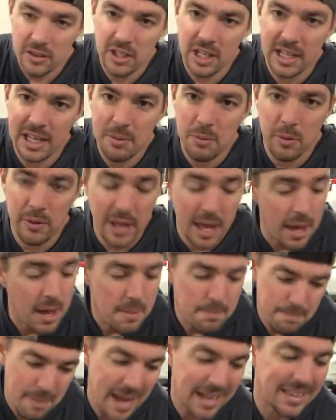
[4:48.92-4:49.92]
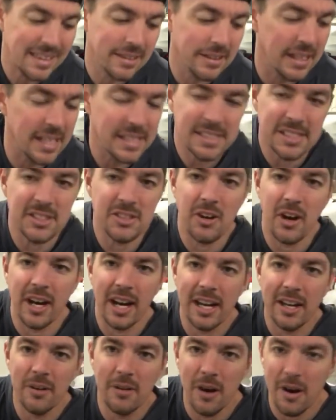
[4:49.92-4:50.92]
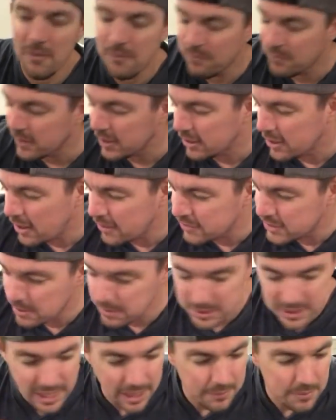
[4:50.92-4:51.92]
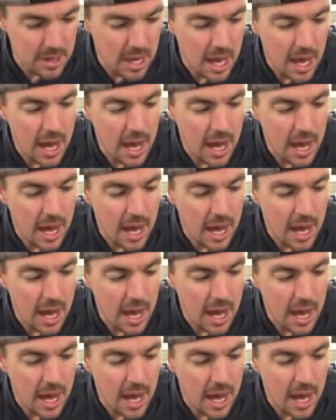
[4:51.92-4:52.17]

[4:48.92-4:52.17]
Try to get more of that. Back to the lesson. Sorry, I got a little off subject there.